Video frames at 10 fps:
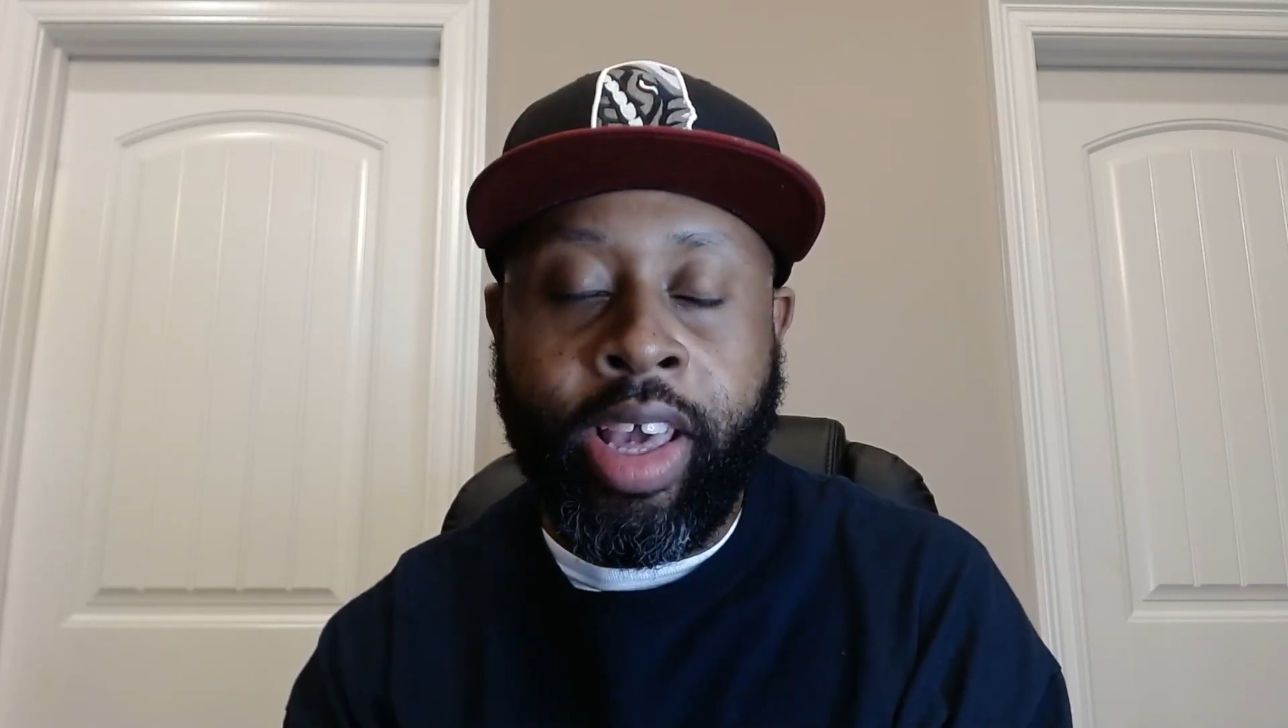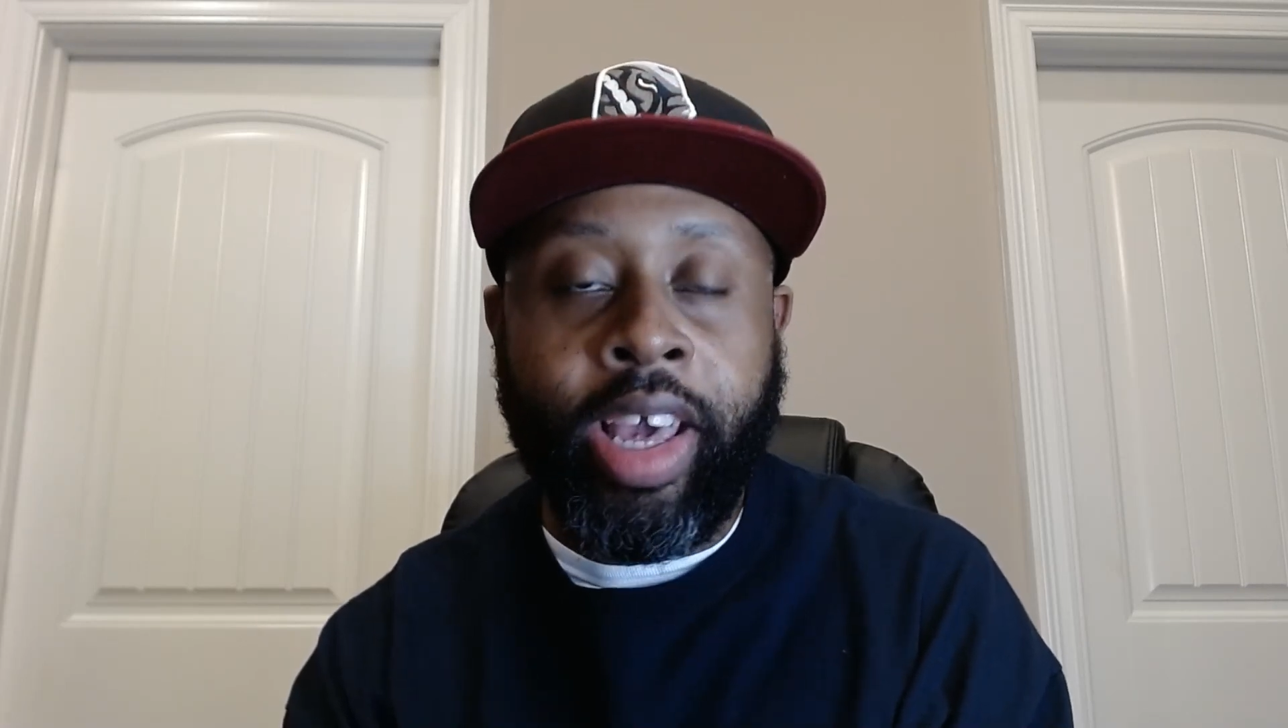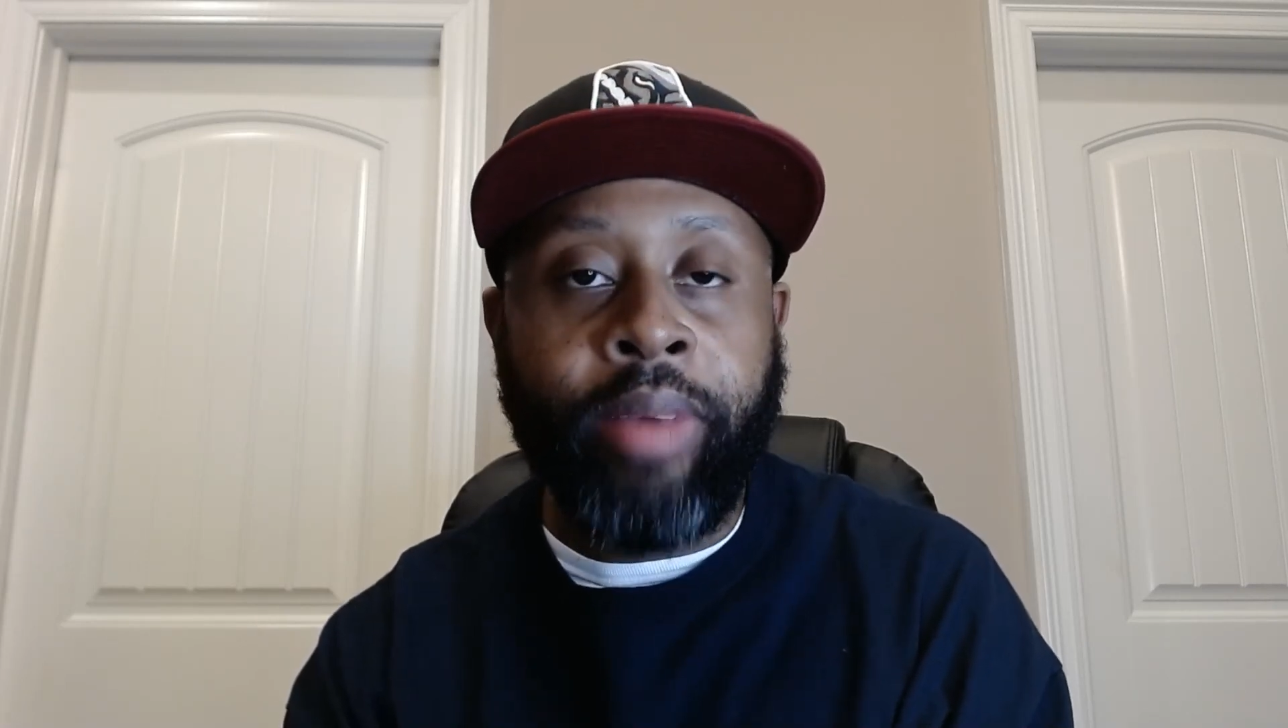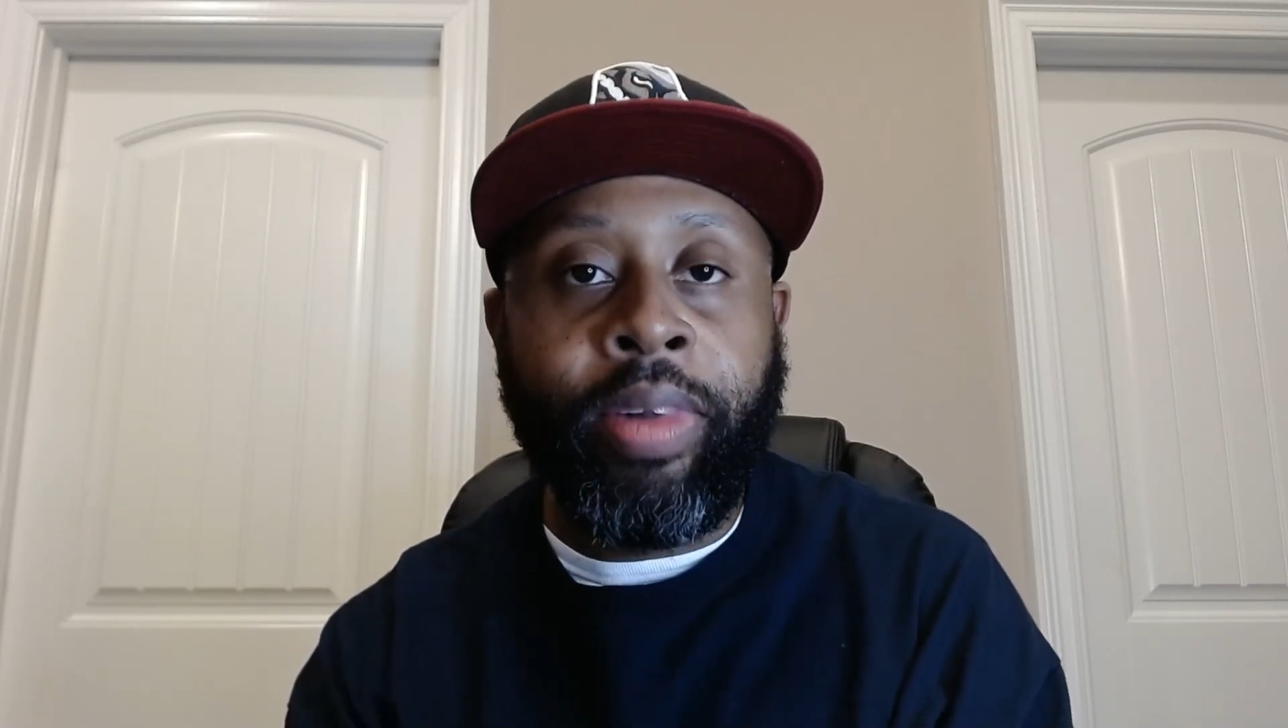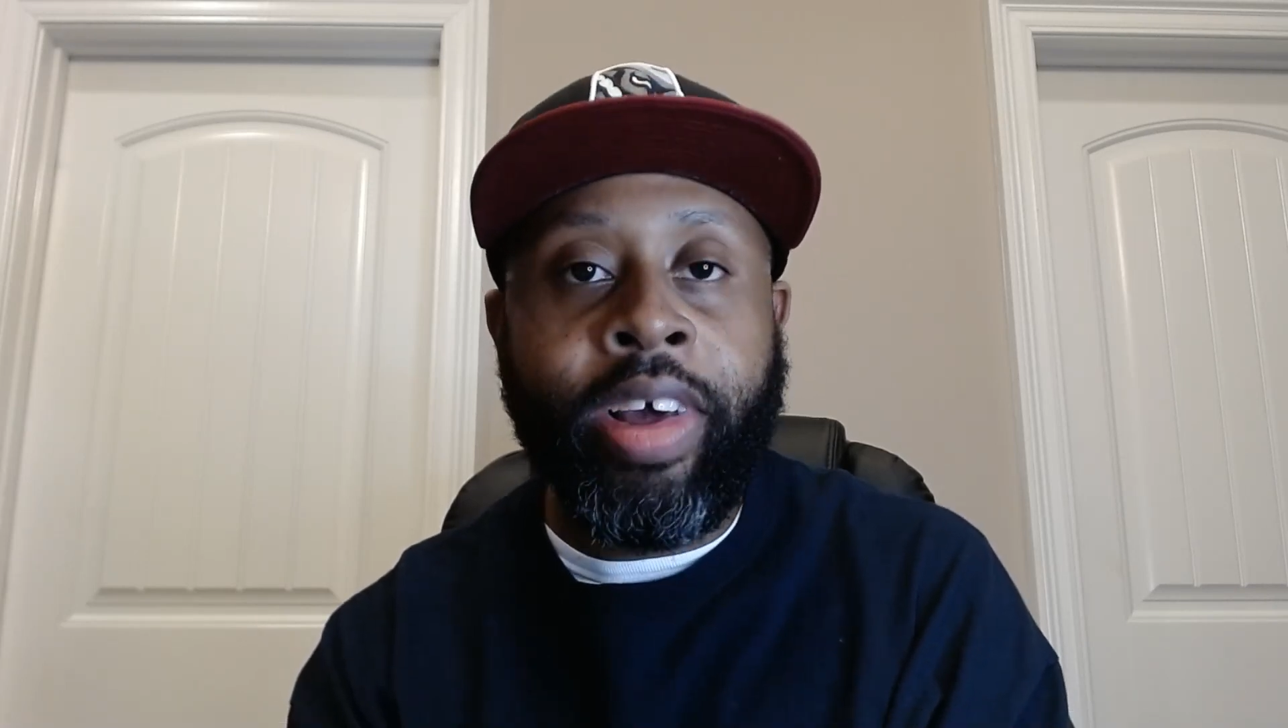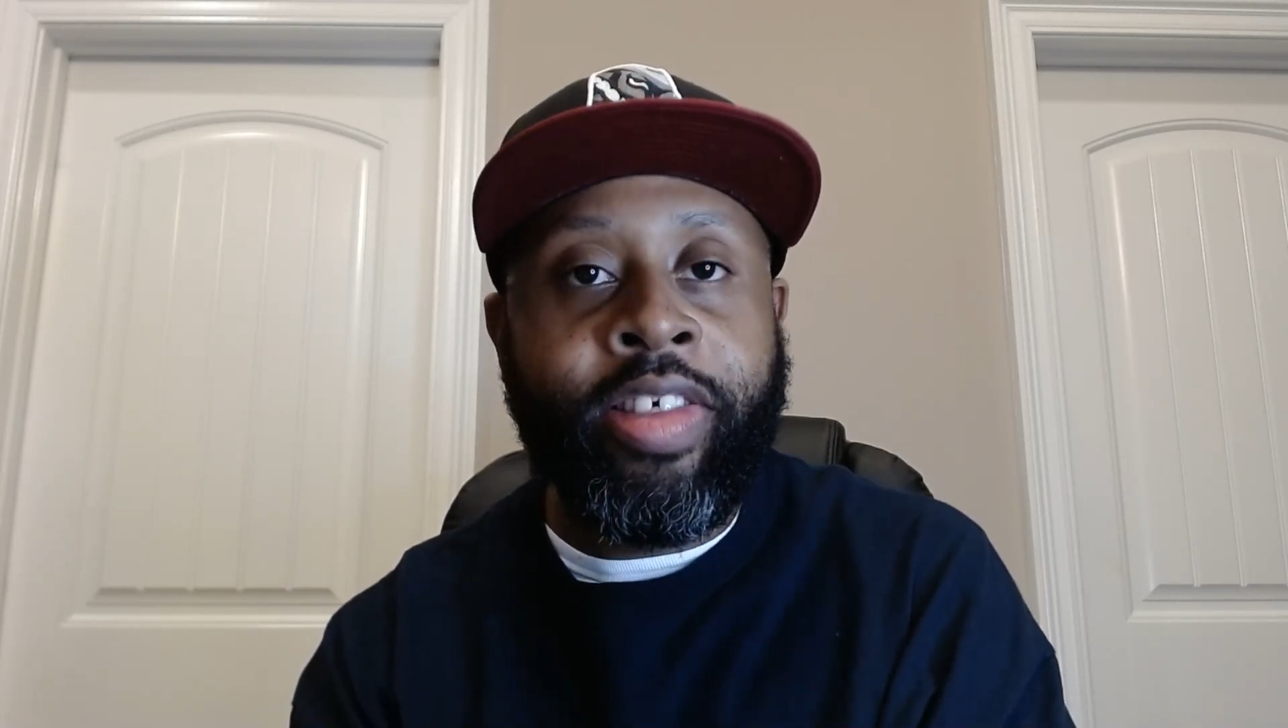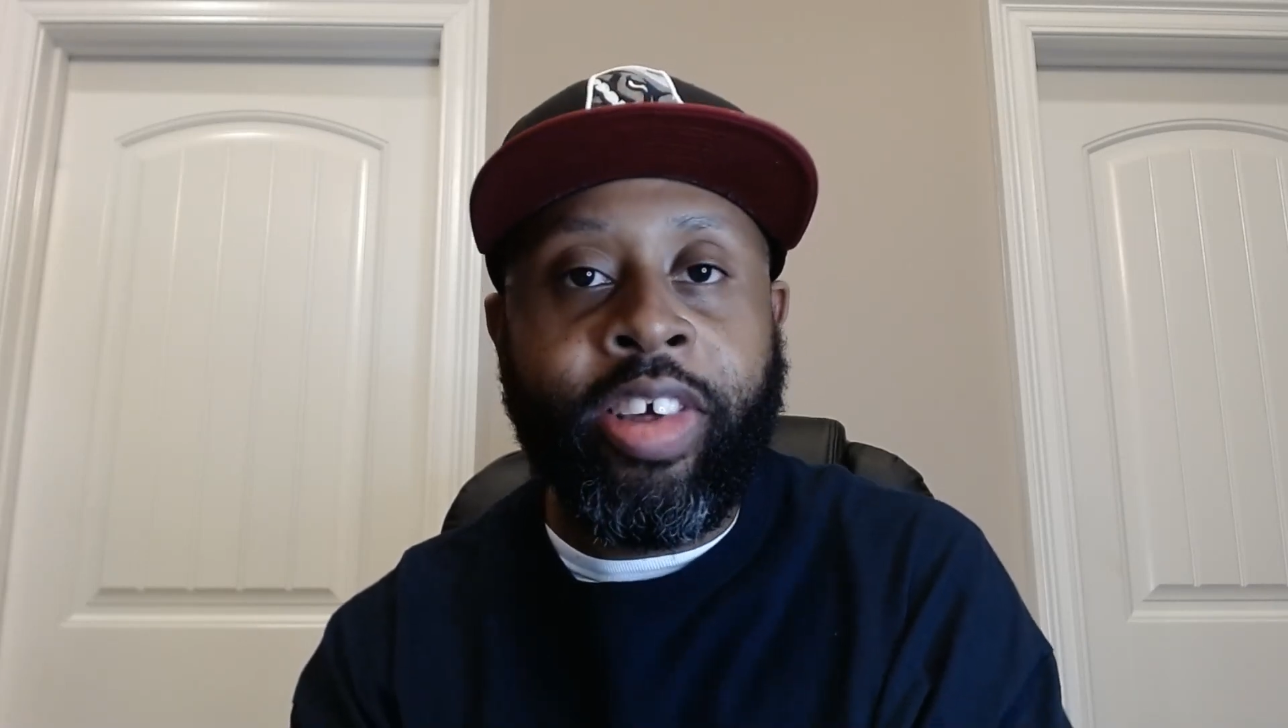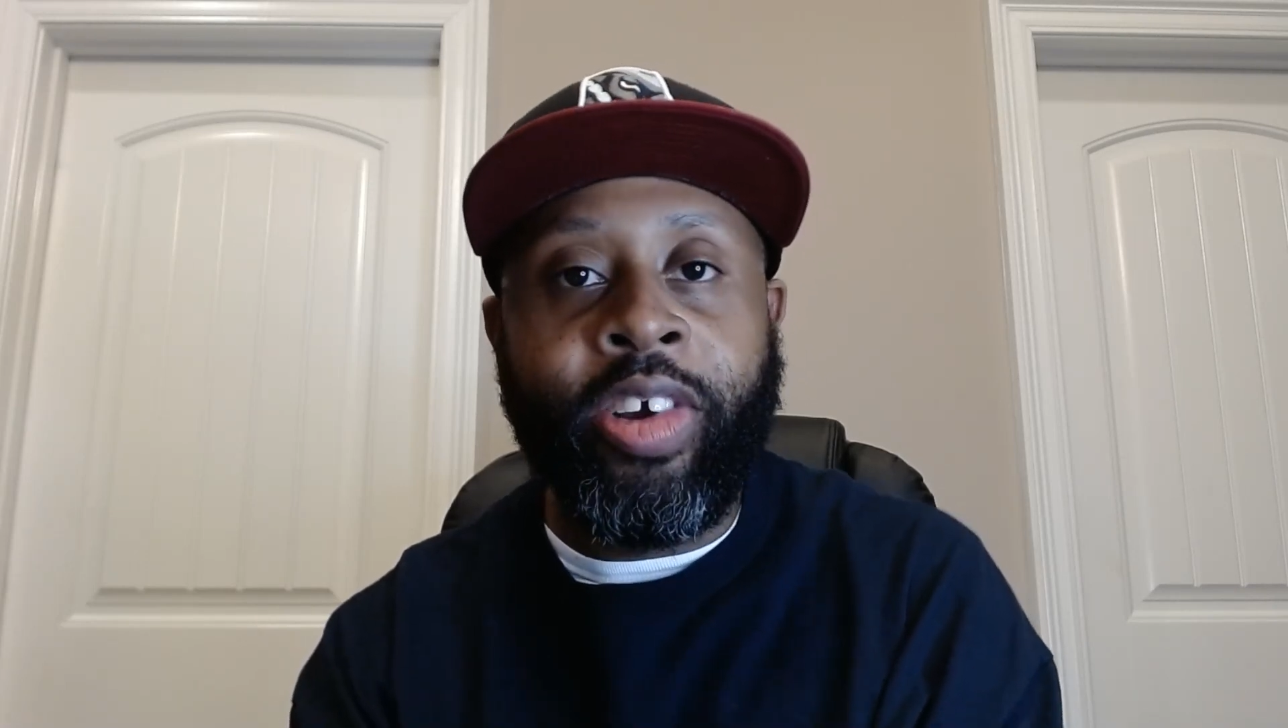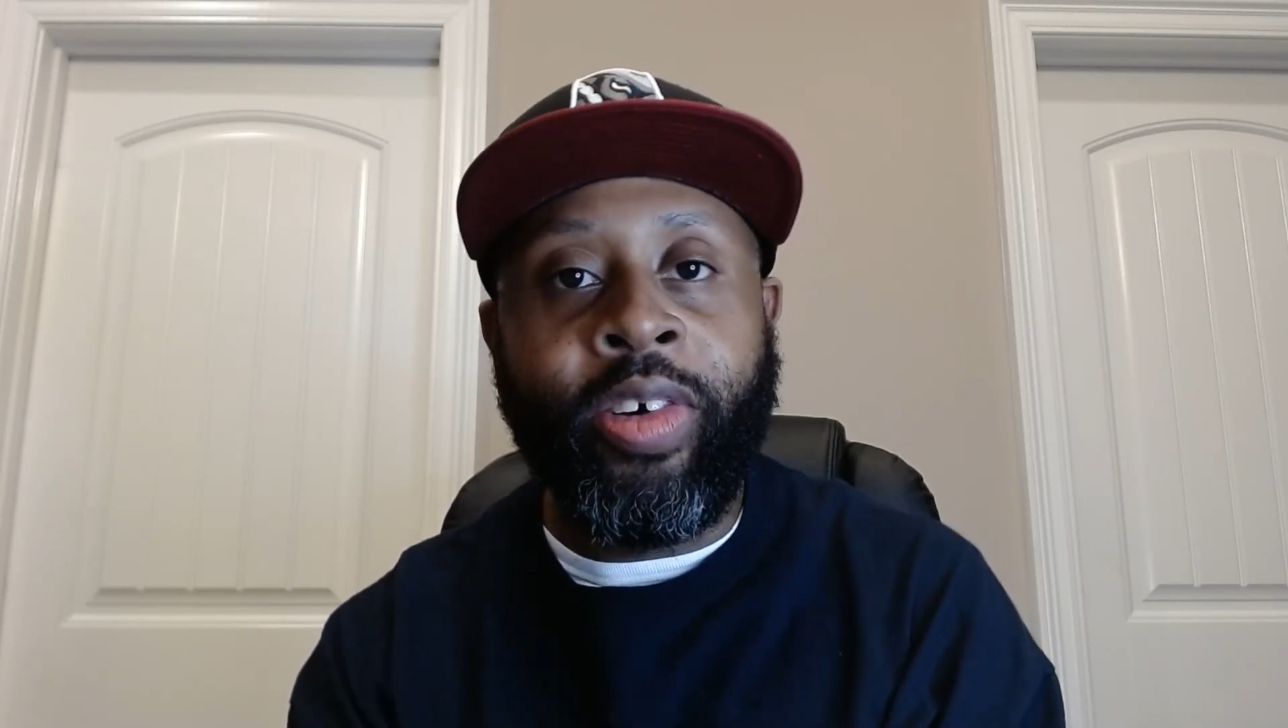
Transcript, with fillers: And plus, you know,